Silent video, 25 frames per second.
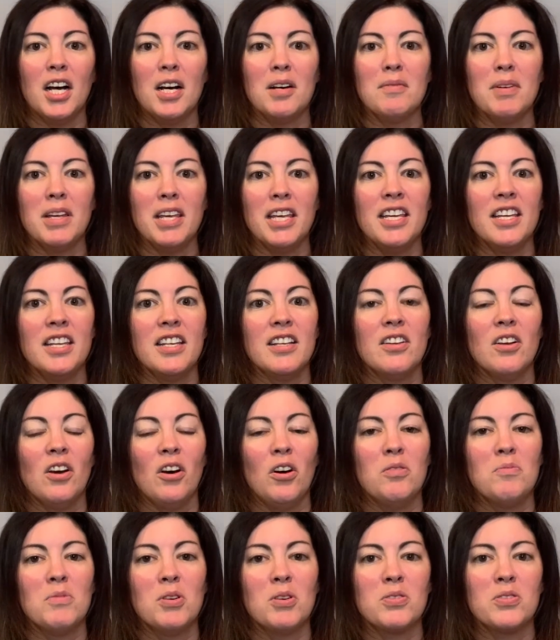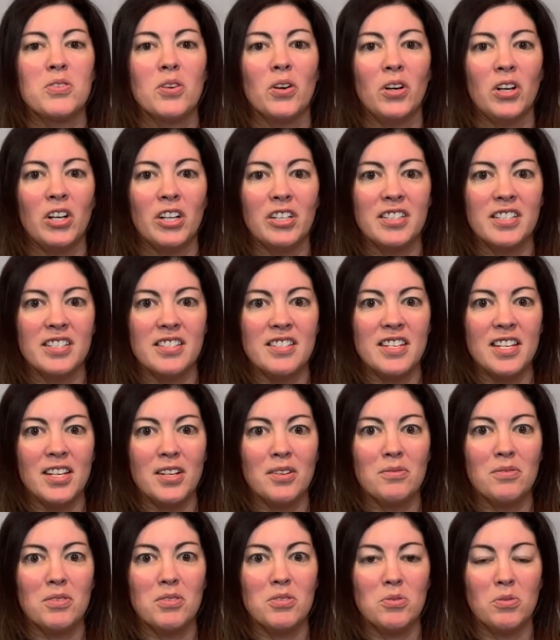In almost all Disney
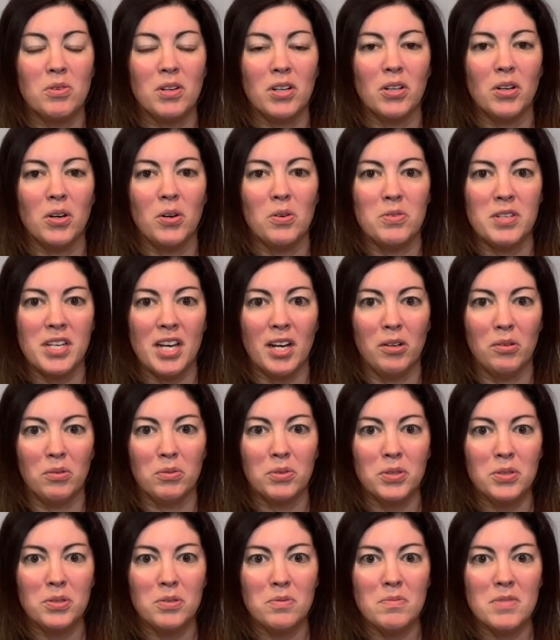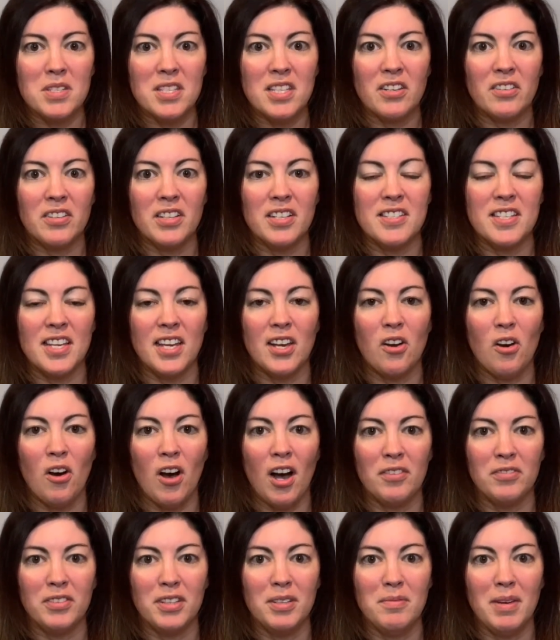Resort hotel rooms, there is a
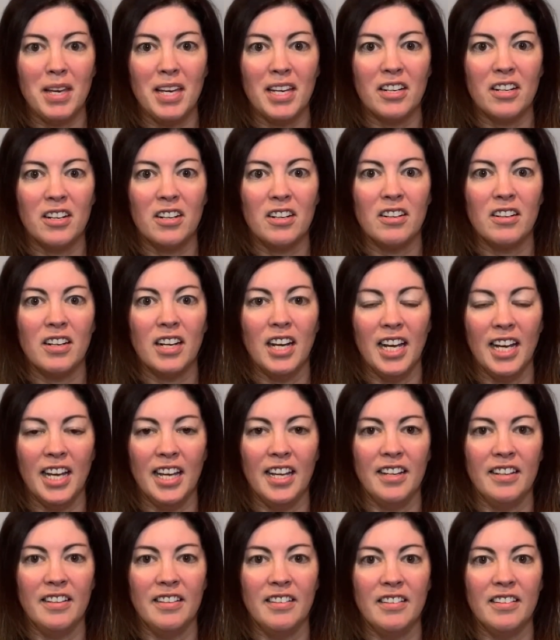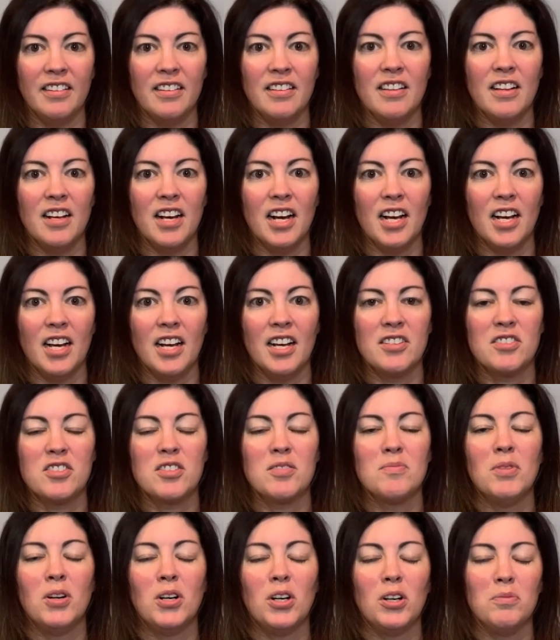coffee maker and a
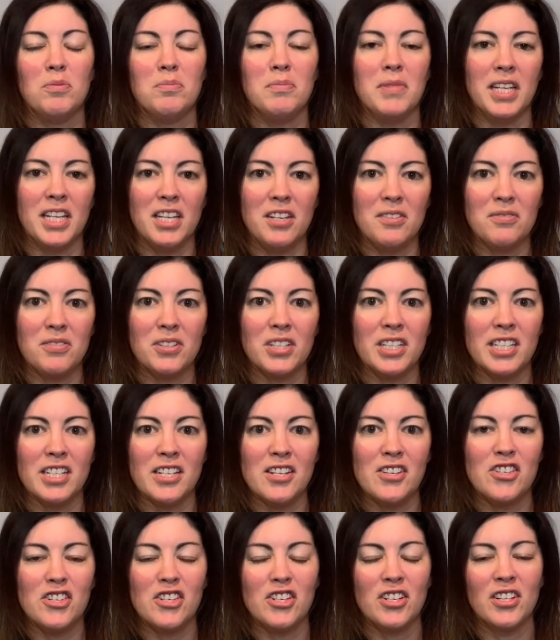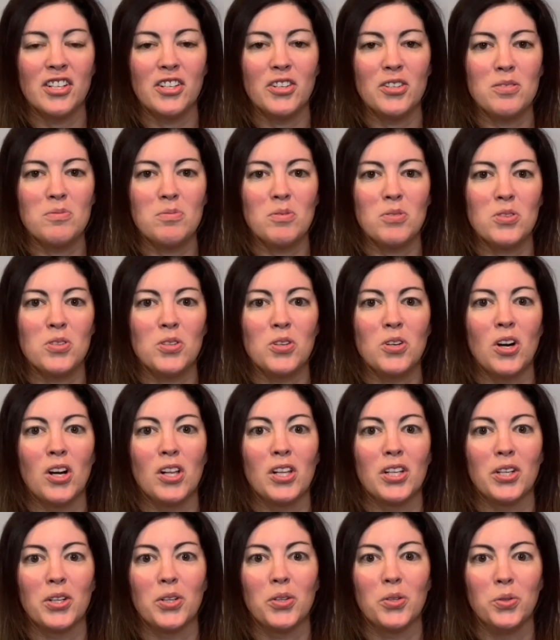small mini fridge. You're supposed to call
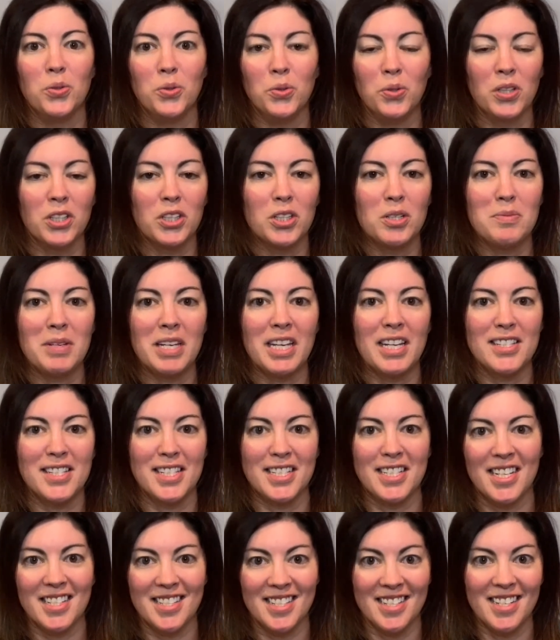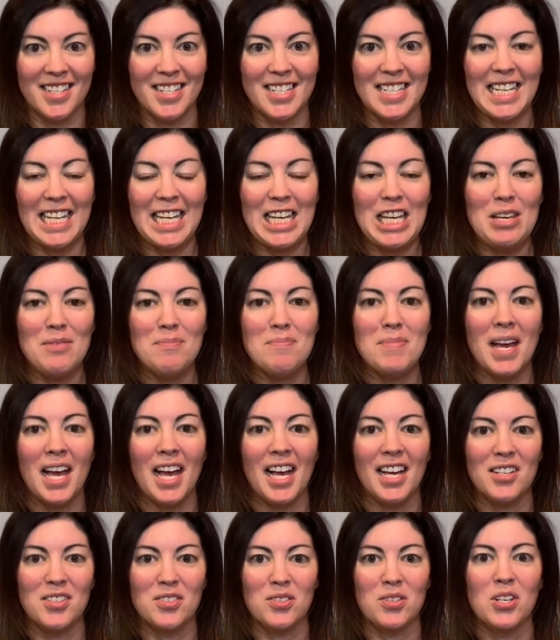it a cooler because it doesn't keep
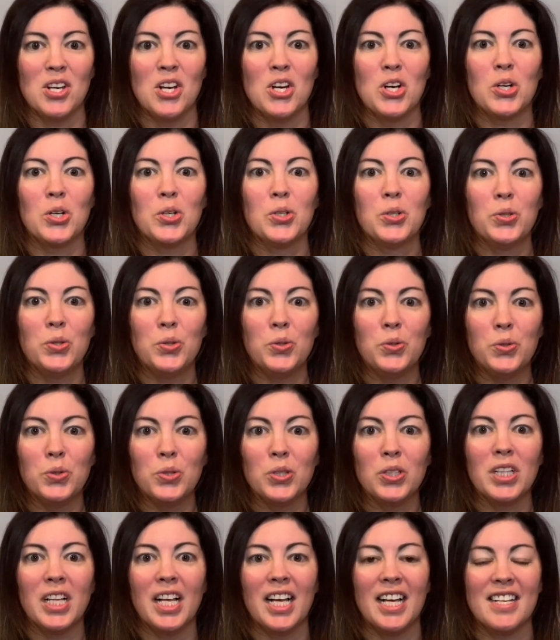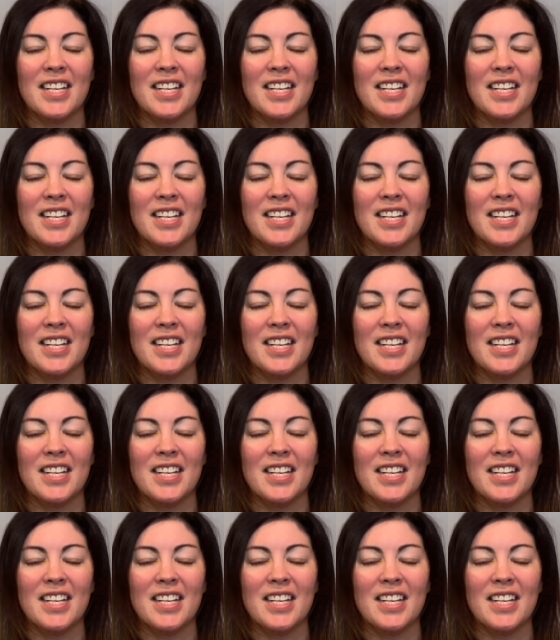as cool as